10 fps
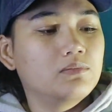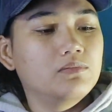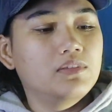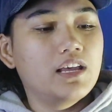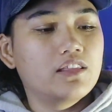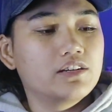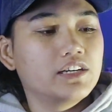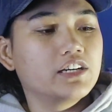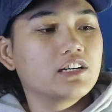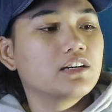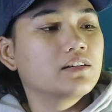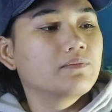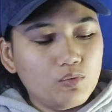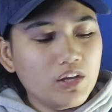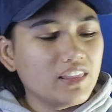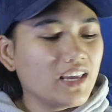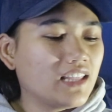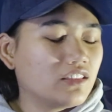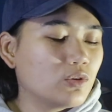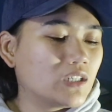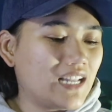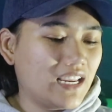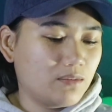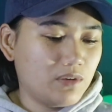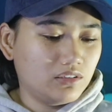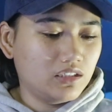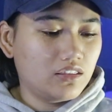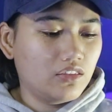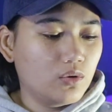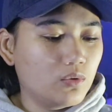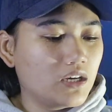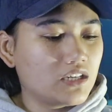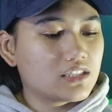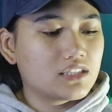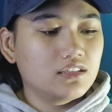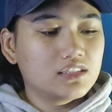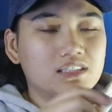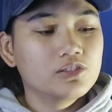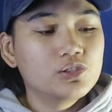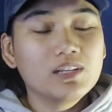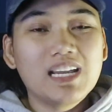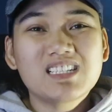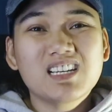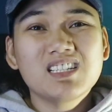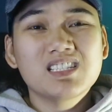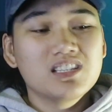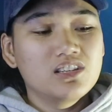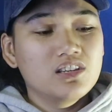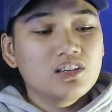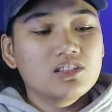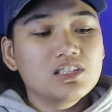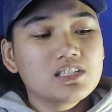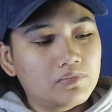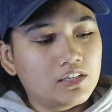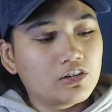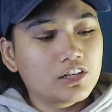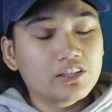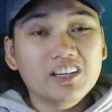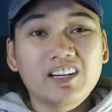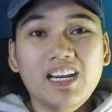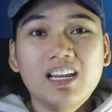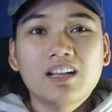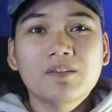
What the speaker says: leather here. One thing I don't like about it though is the shoelaces, because it's a darker gray,